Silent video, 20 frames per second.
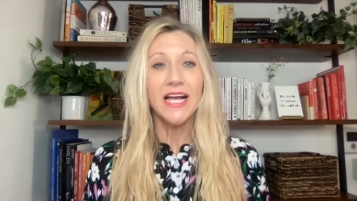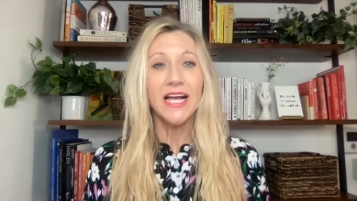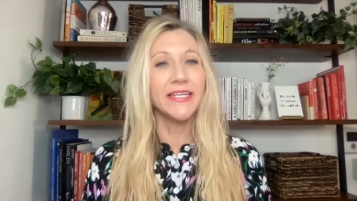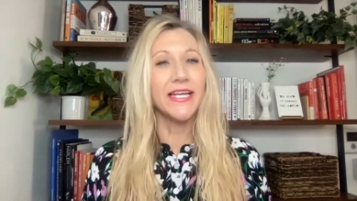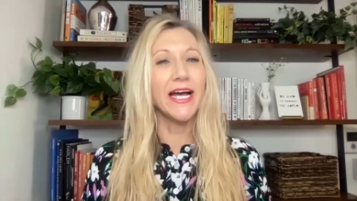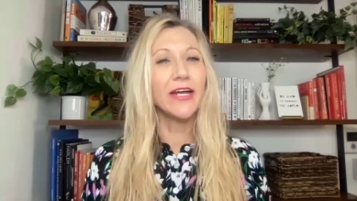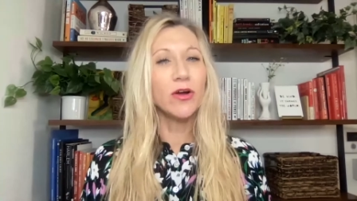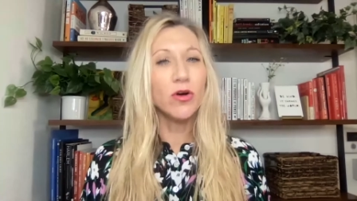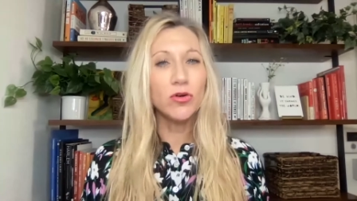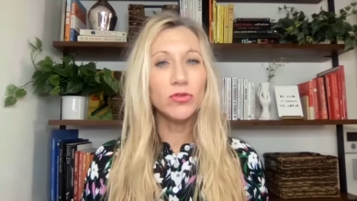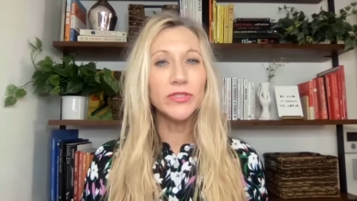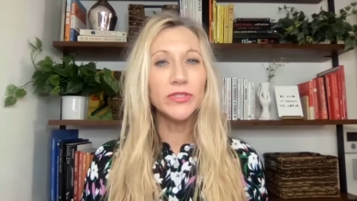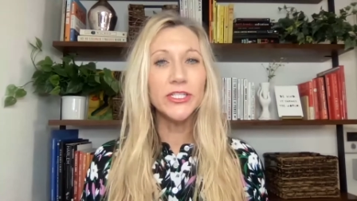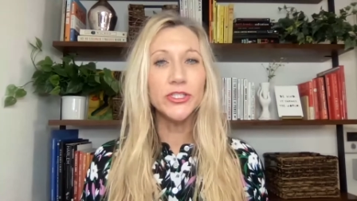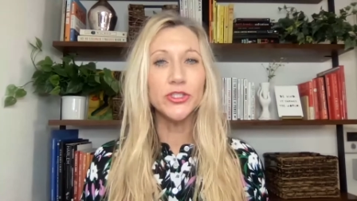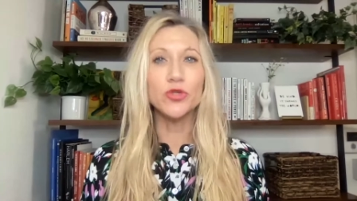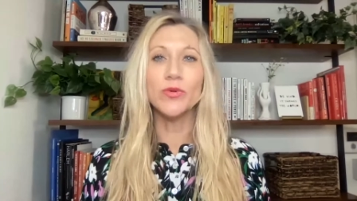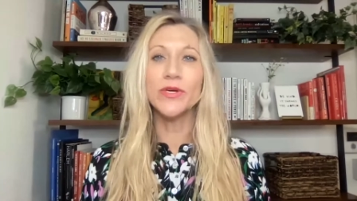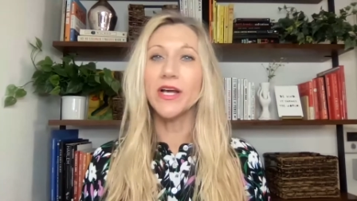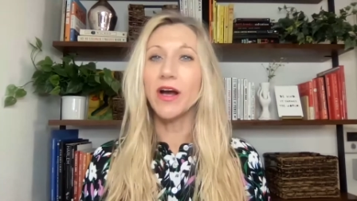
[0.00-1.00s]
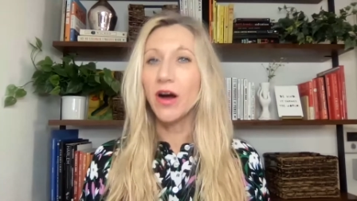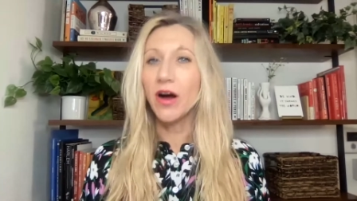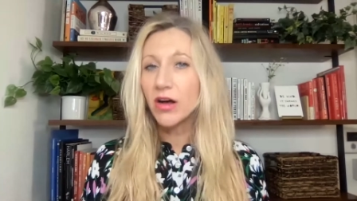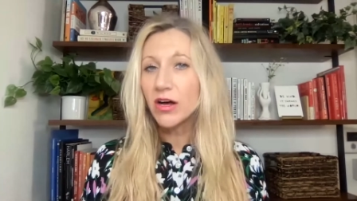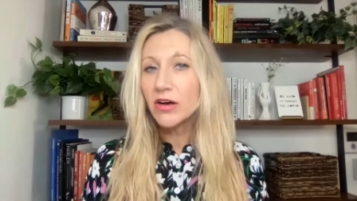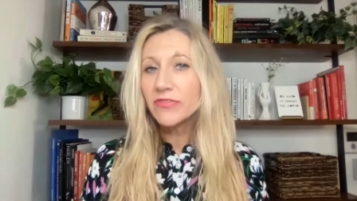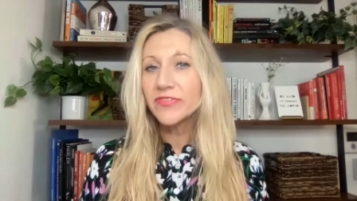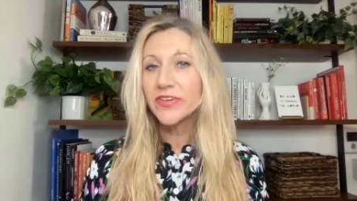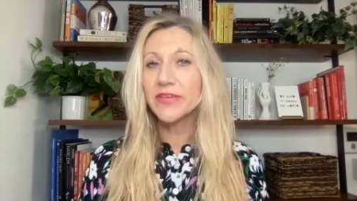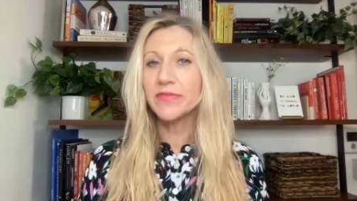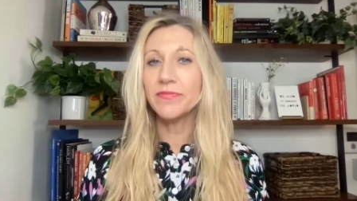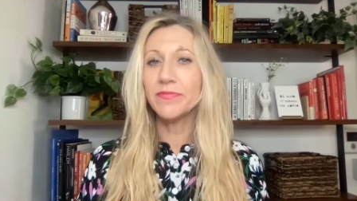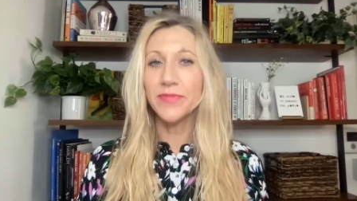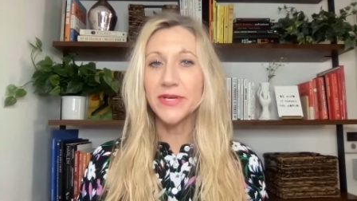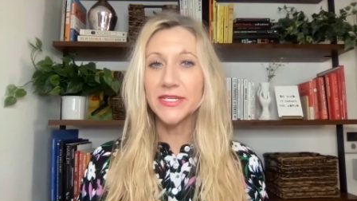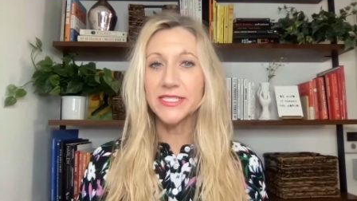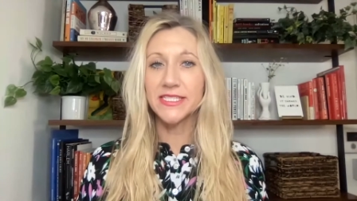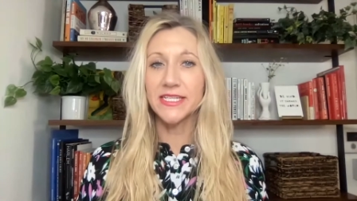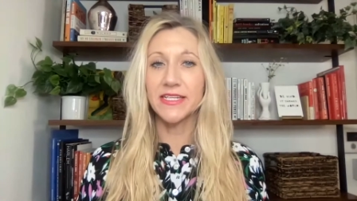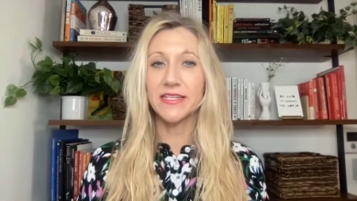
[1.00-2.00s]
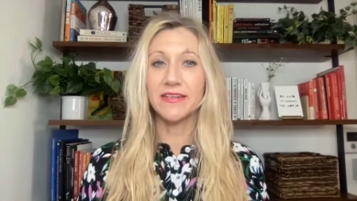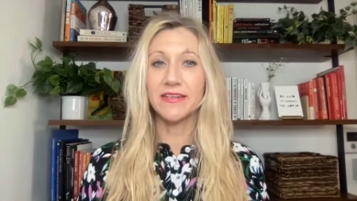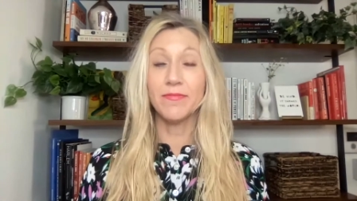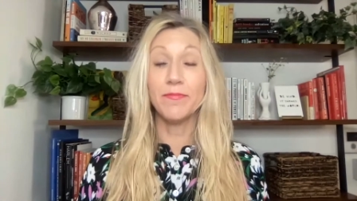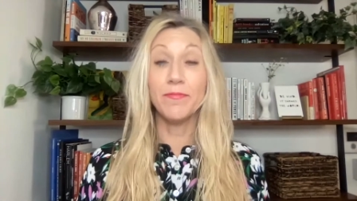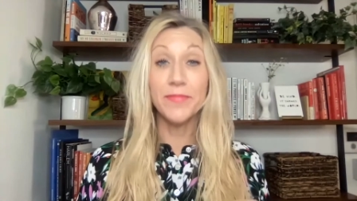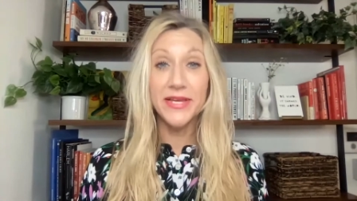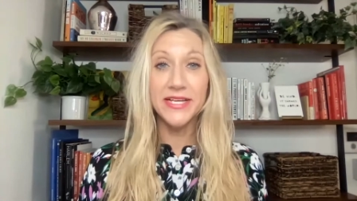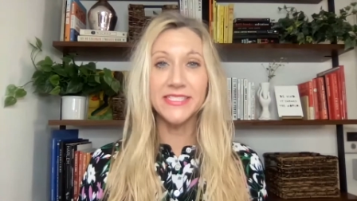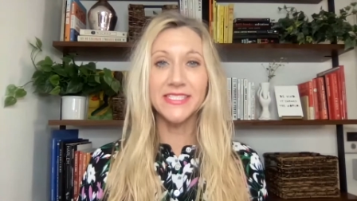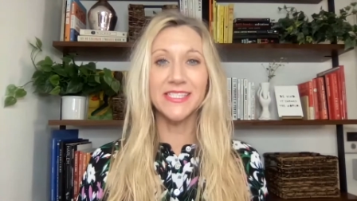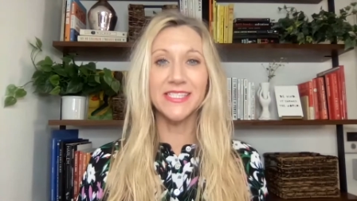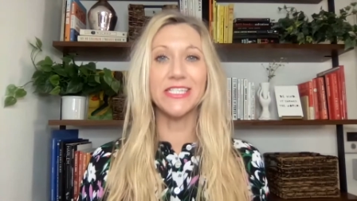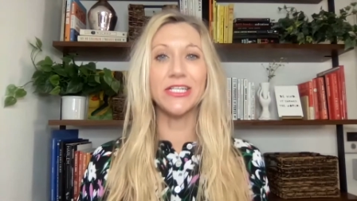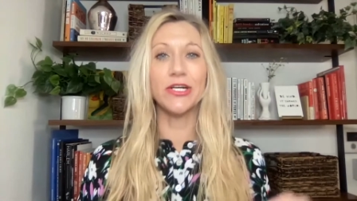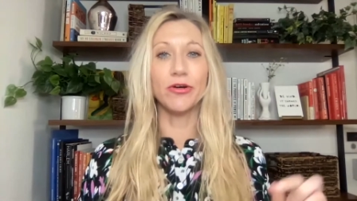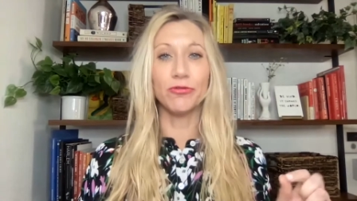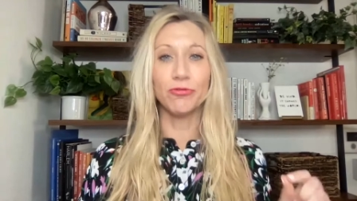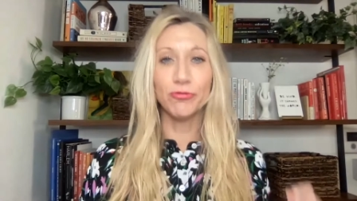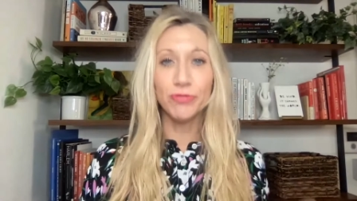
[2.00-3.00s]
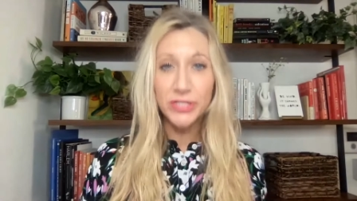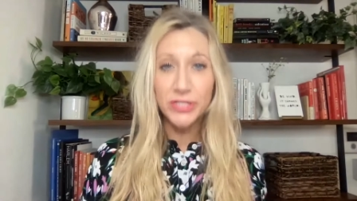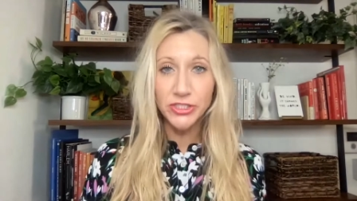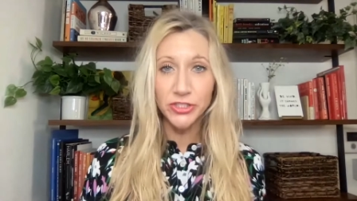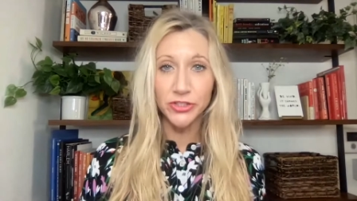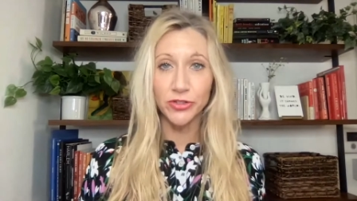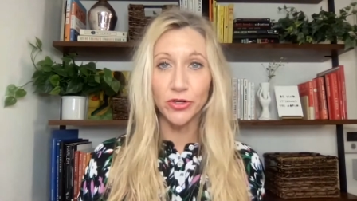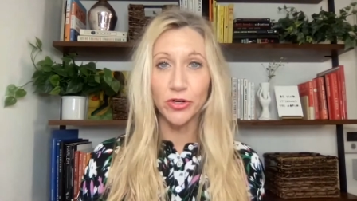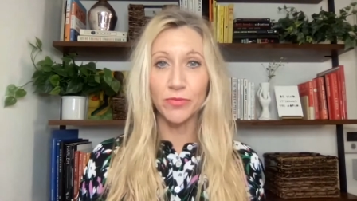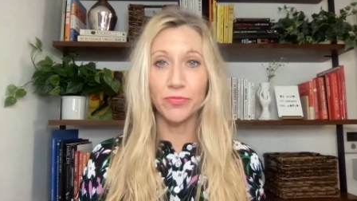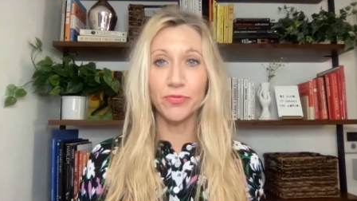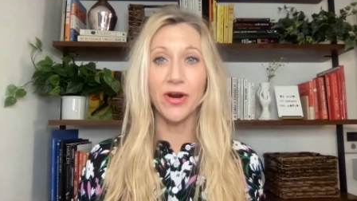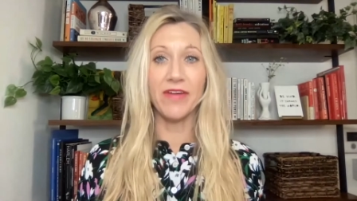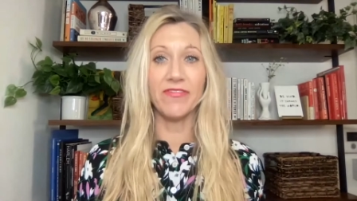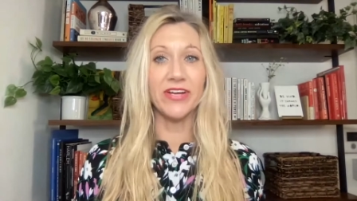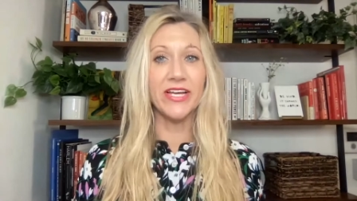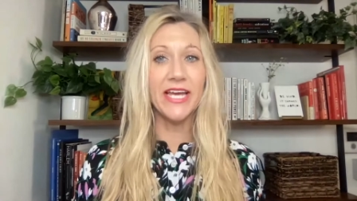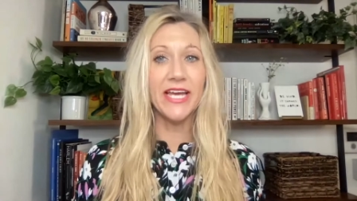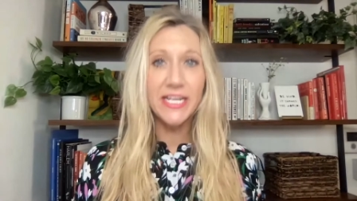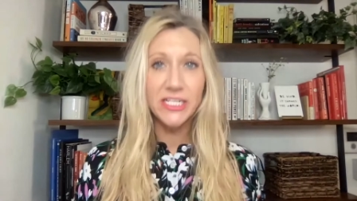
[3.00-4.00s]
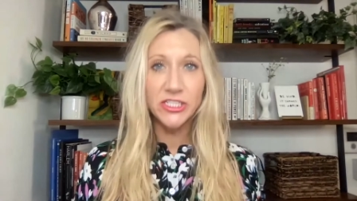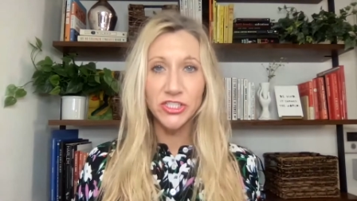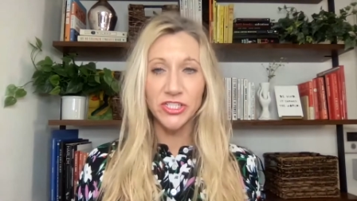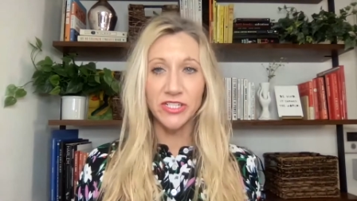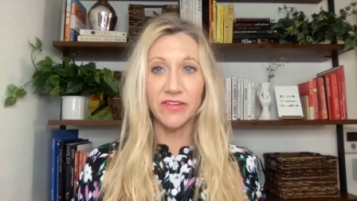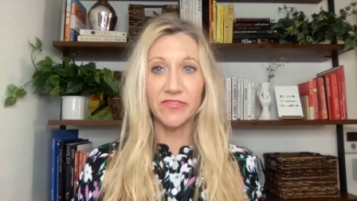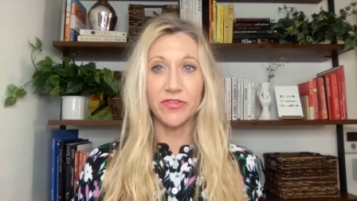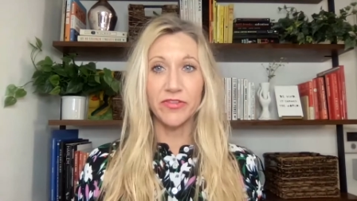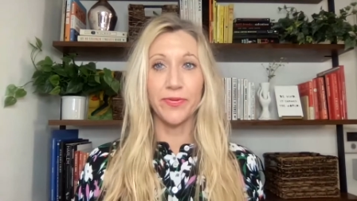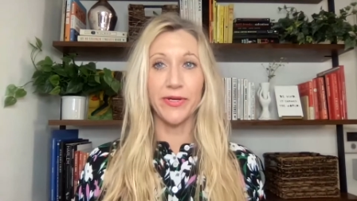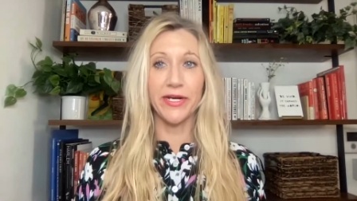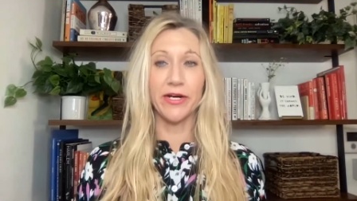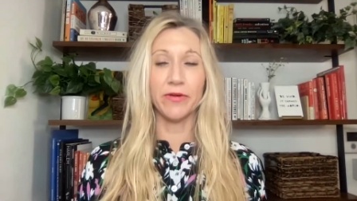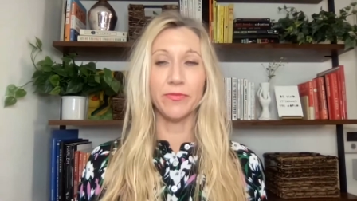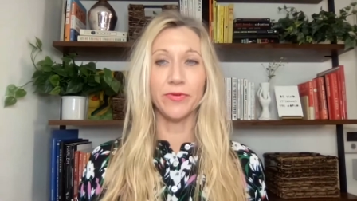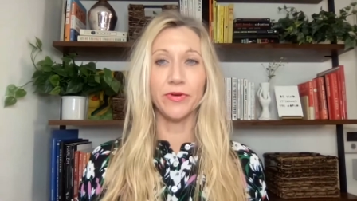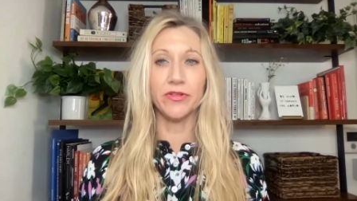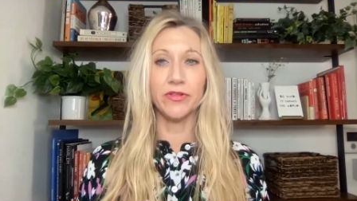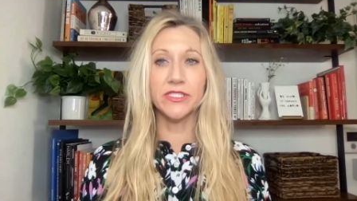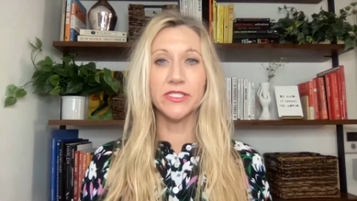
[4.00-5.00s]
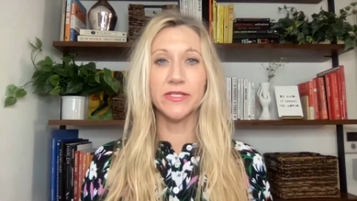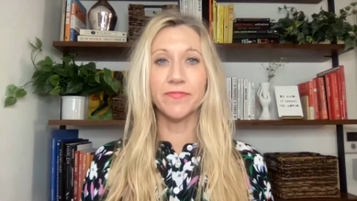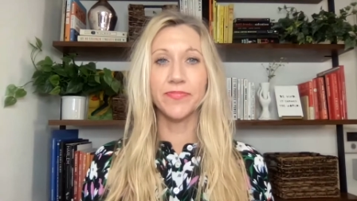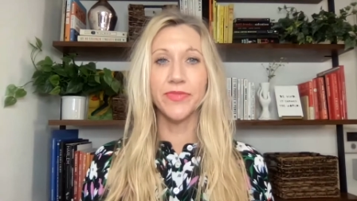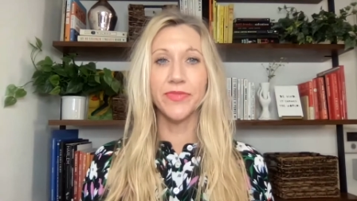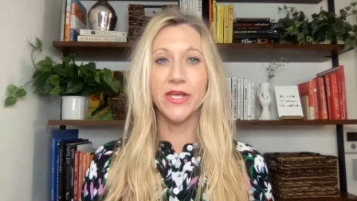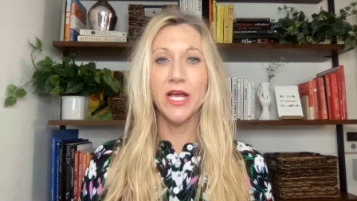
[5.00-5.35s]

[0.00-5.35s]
not only do we often miss the original provocation of the parables,